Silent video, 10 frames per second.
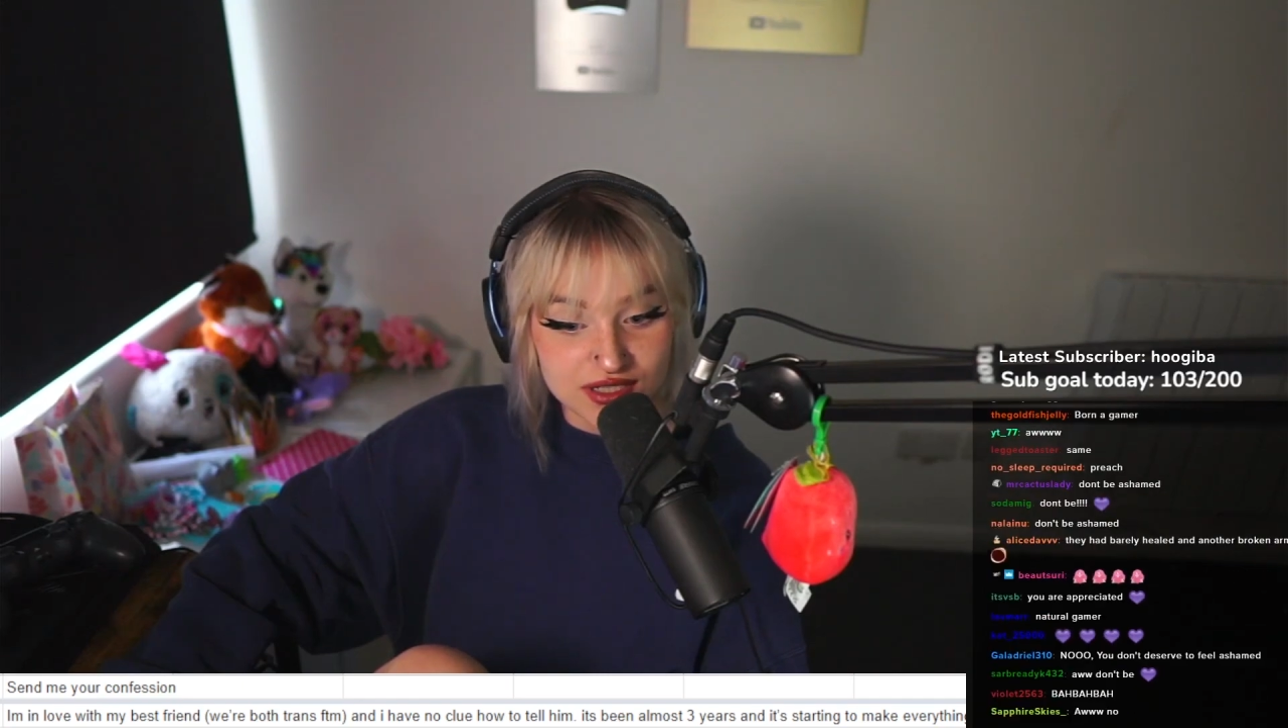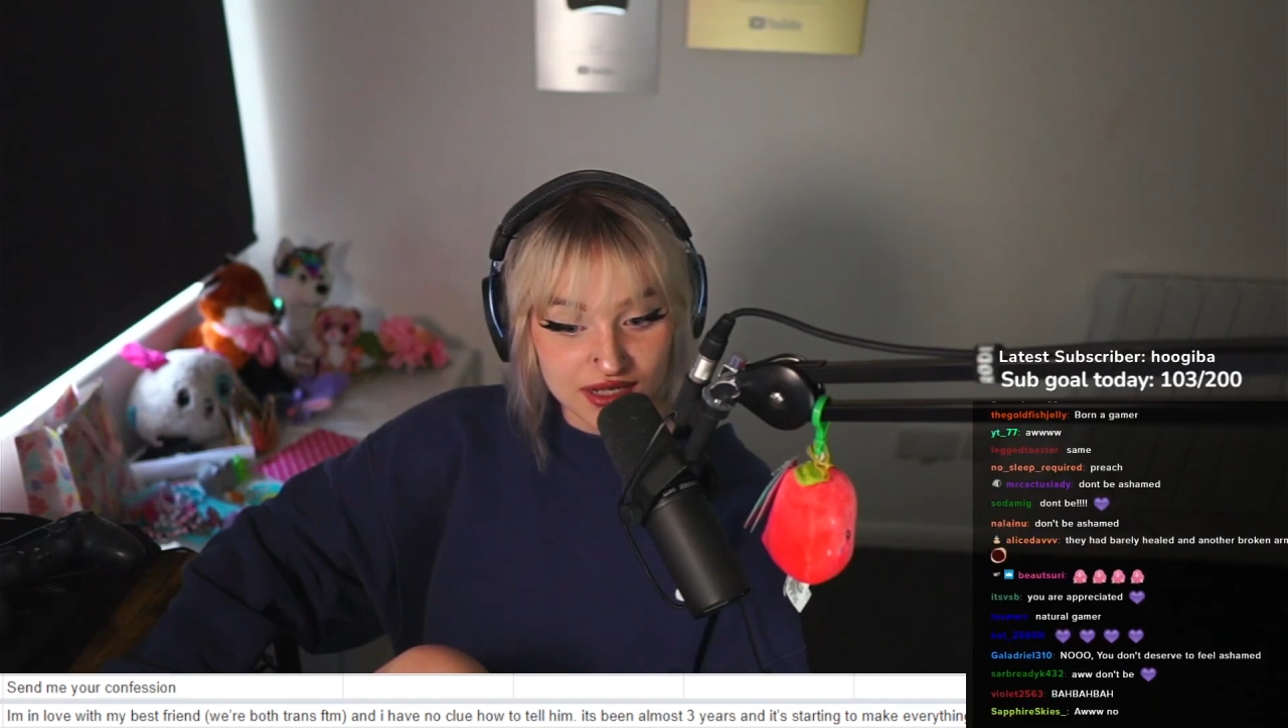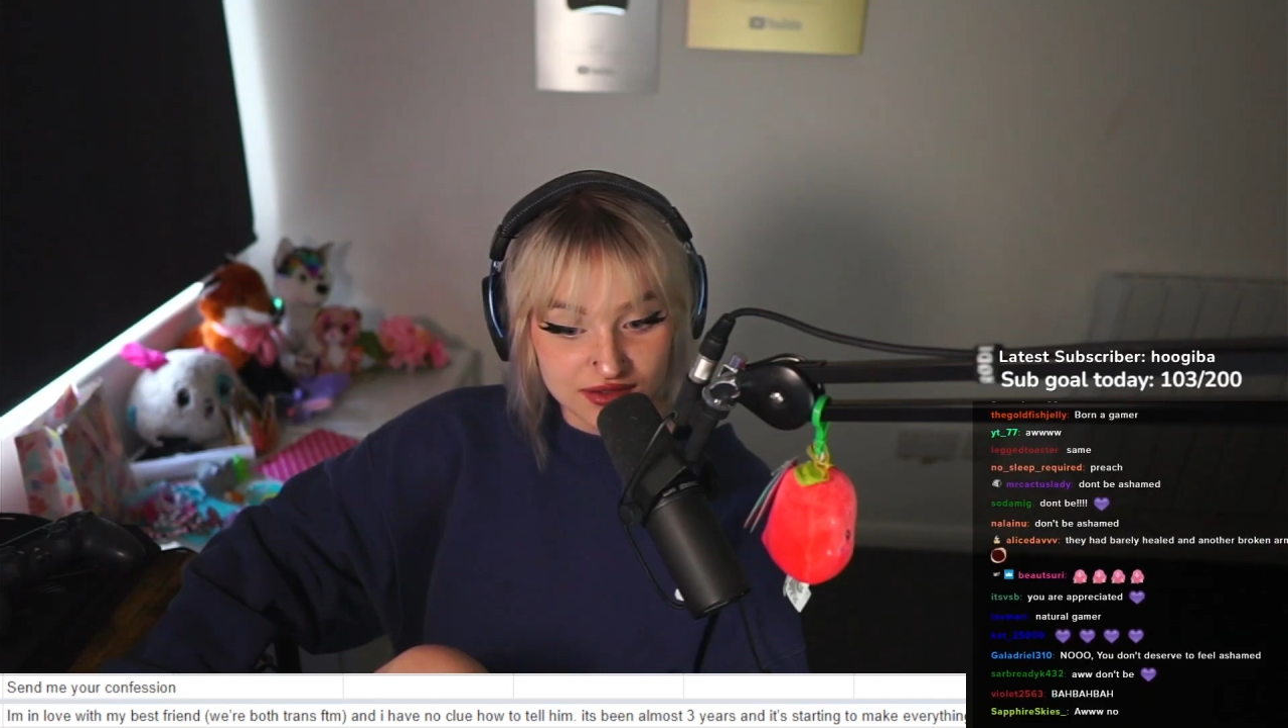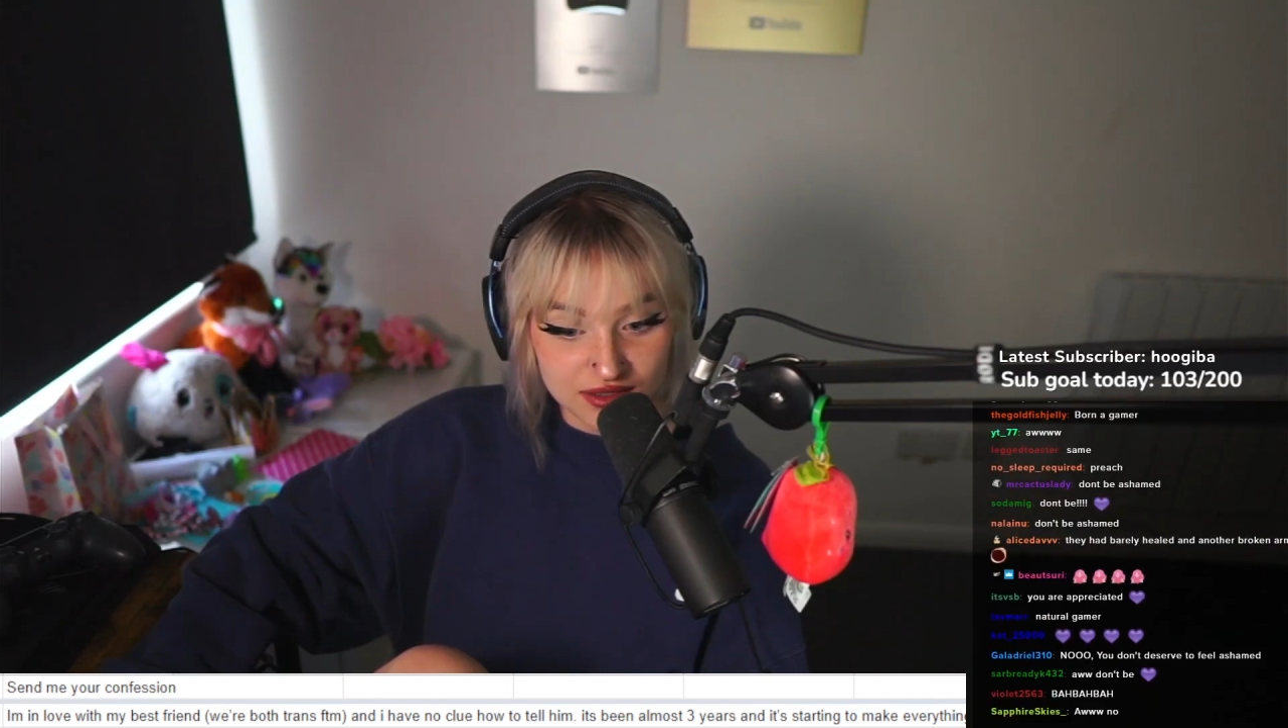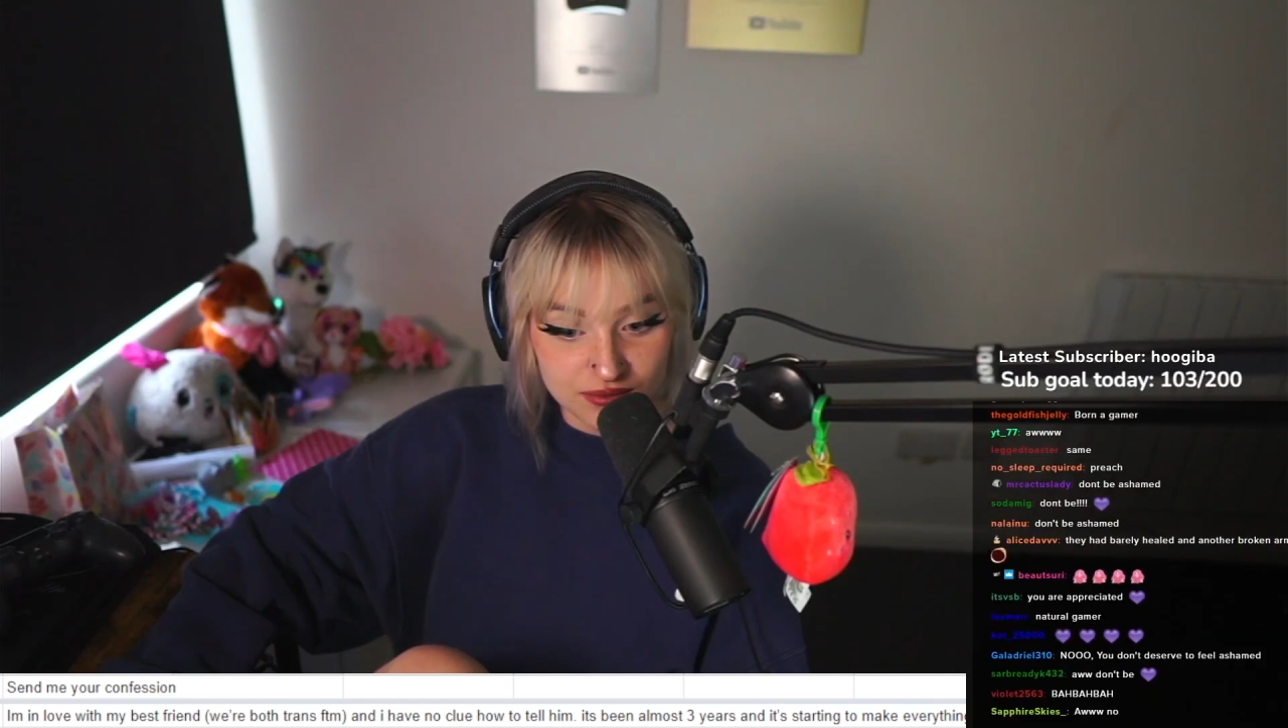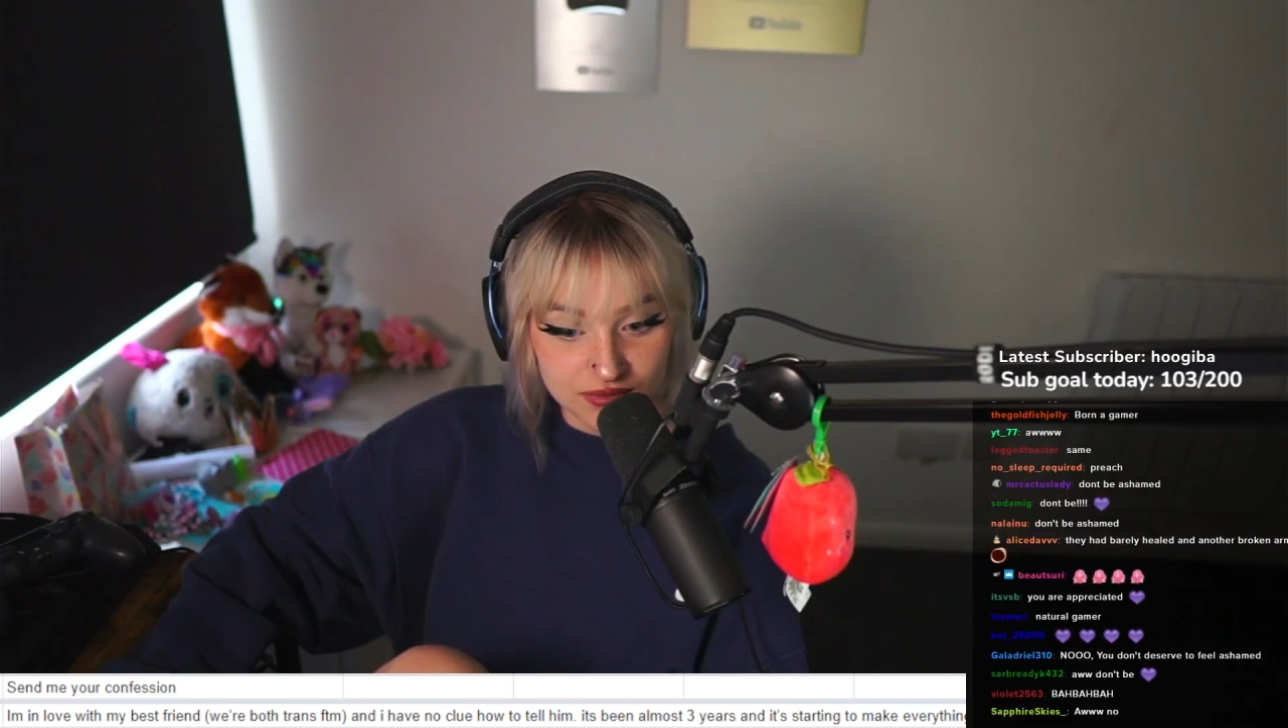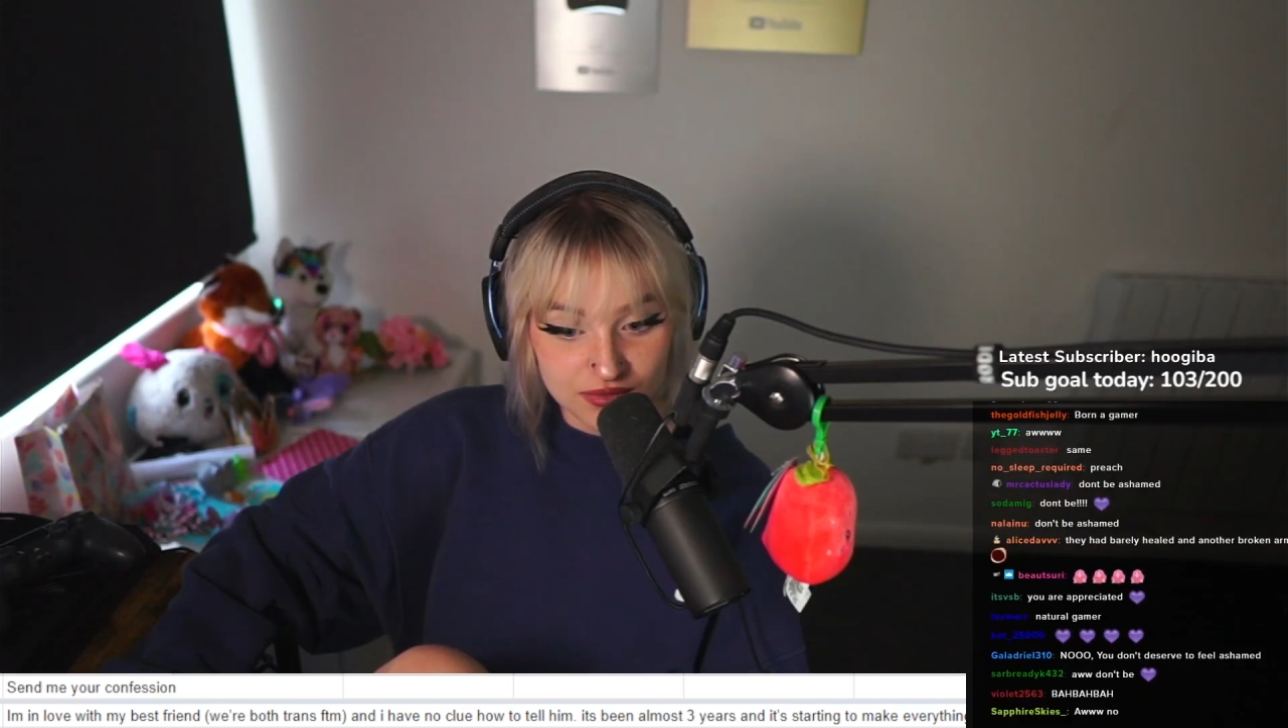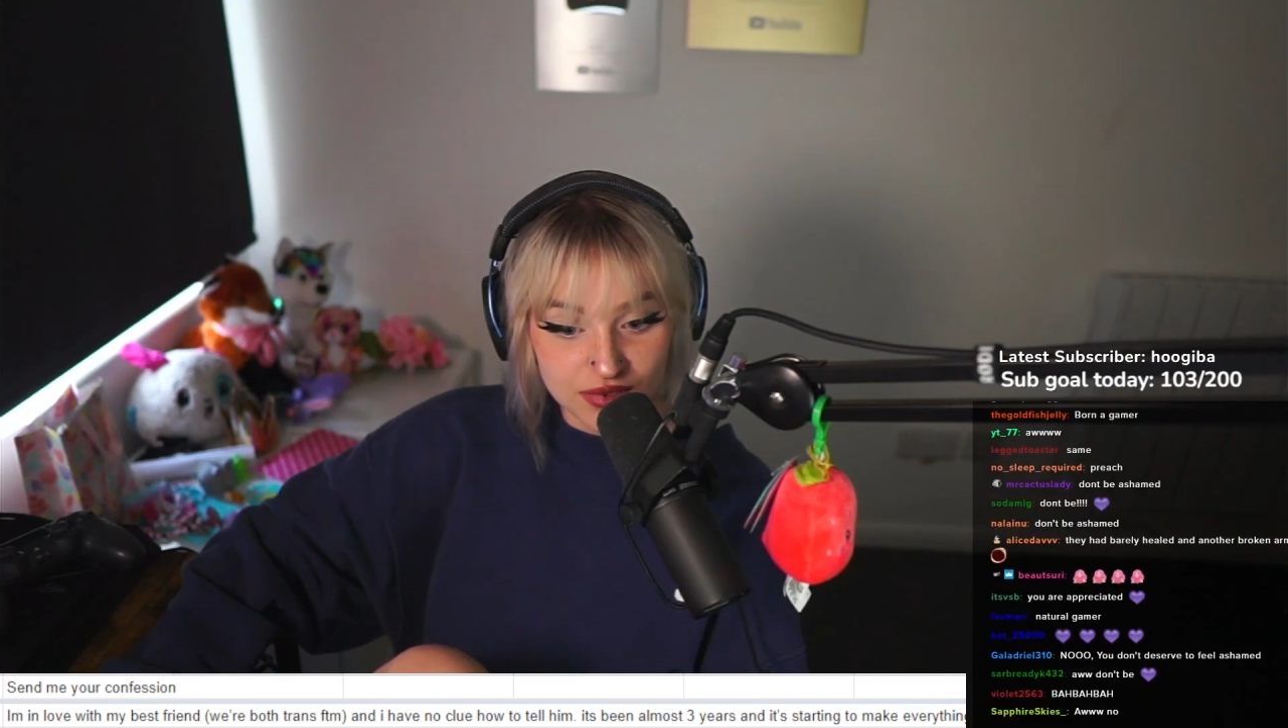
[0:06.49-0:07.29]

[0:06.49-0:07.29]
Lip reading: tell them.